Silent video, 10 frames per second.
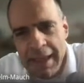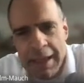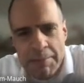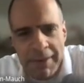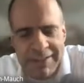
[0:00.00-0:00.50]

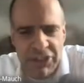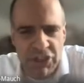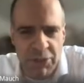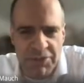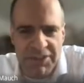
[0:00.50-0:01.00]
But it
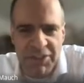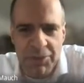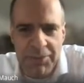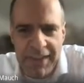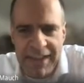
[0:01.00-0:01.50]
shows
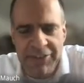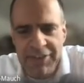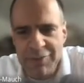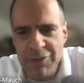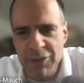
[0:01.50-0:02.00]
you that
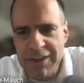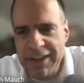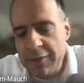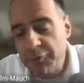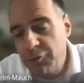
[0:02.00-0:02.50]
if you look
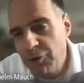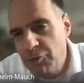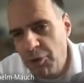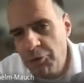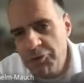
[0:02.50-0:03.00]
at a full
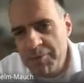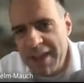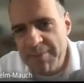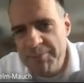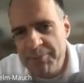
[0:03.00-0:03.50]

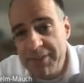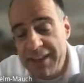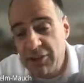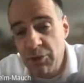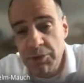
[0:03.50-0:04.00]
roadmap
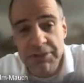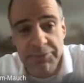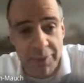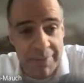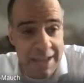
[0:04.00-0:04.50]
that goes
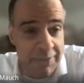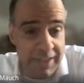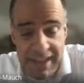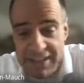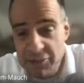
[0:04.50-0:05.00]
from level
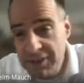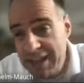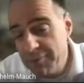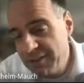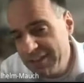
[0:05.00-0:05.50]
A to
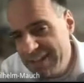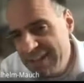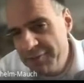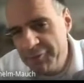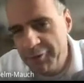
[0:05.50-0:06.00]
level
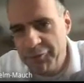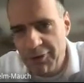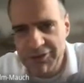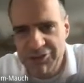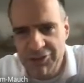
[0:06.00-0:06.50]
E for
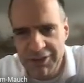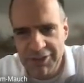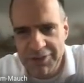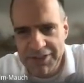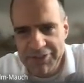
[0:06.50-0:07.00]
fault
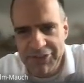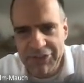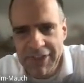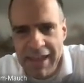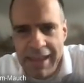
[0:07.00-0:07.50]

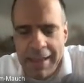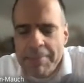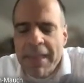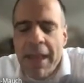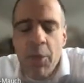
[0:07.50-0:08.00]
tolerance,
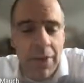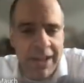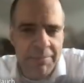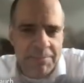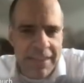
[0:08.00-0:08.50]

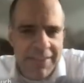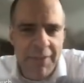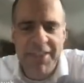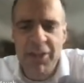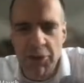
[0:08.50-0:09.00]
well,
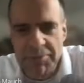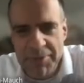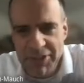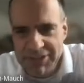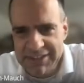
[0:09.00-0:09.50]
nothing goes
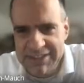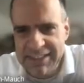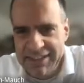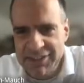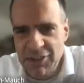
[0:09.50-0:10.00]
beyond
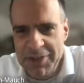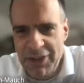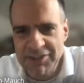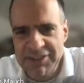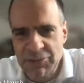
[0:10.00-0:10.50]
C. So we're
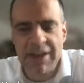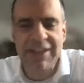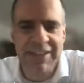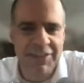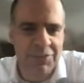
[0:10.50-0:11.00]
all
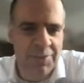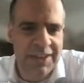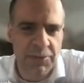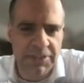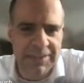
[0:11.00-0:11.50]
struggling to
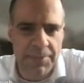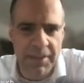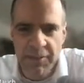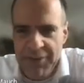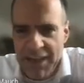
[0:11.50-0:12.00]
really do
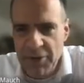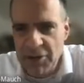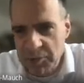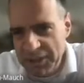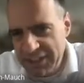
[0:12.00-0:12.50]
something with error
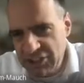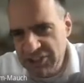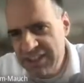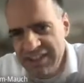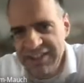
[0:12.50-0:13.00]

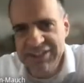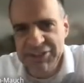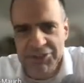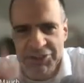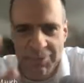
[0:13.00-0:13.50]
correction. And this is
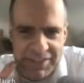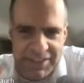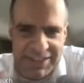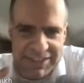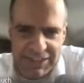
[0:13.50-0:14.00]
also where the
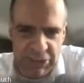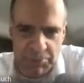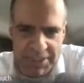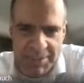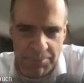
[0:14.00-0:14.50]
NISQ
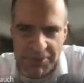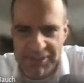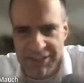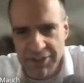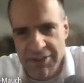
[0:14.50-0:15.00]
sweet spot
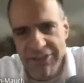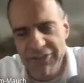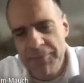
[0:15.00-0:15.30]
starts.